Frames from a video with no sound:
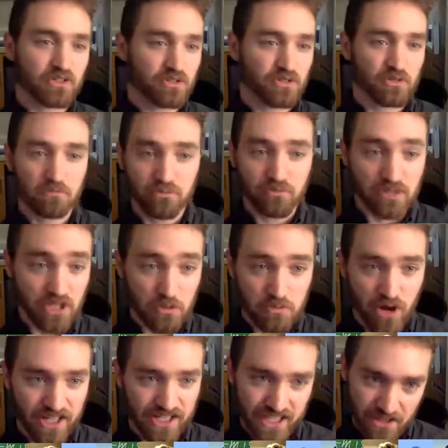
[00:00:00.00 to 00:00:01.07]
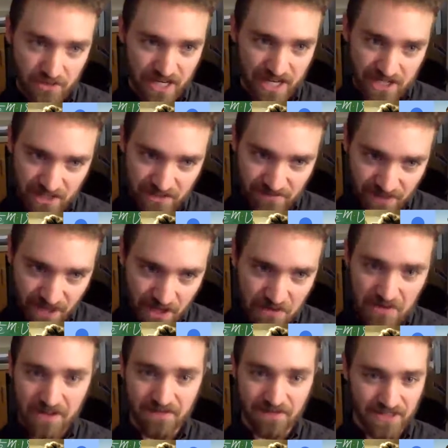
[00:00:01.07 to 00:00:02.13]
new project creation flow,
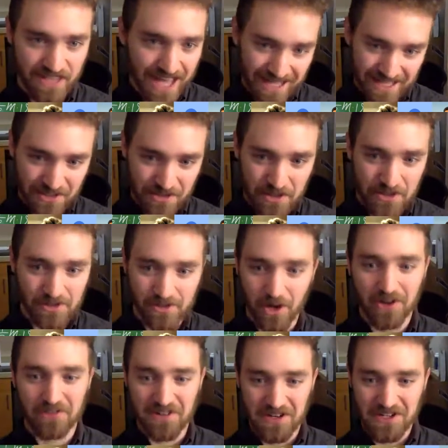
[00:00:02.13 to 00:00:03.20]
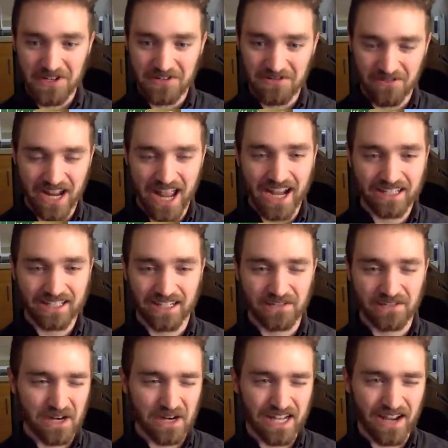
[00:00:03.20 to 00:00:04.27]
for that you'd use our version of React. And
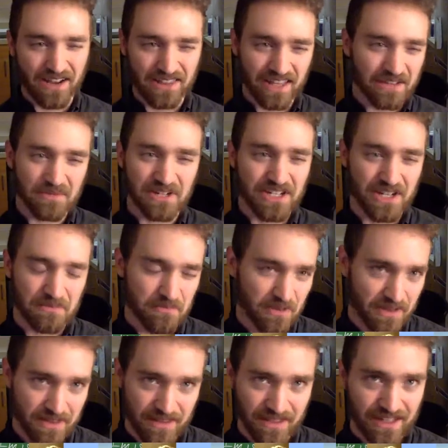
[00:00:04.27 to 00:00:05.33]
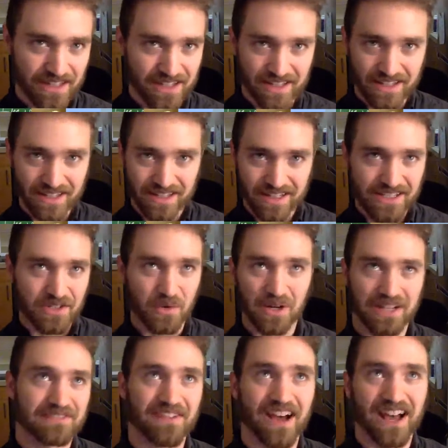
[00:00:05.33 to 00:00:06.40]
right now I think we ship with
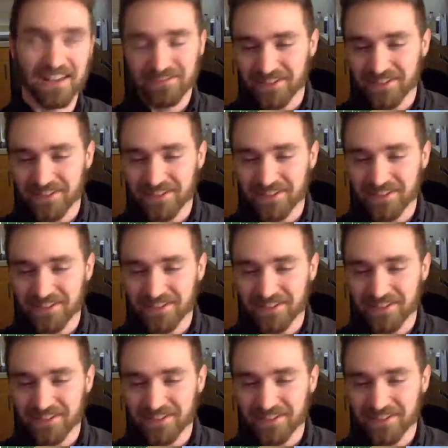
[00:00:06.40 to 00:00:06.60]
25.